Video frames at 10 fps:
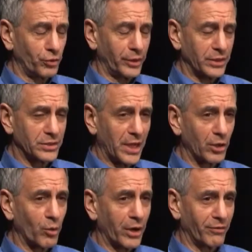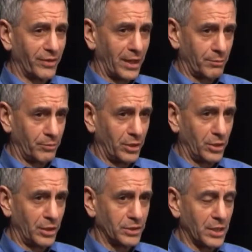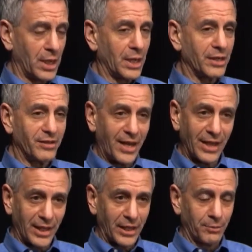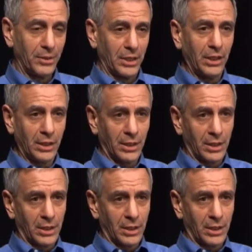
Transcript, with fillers: world Jewry is not aware of that because they, like me,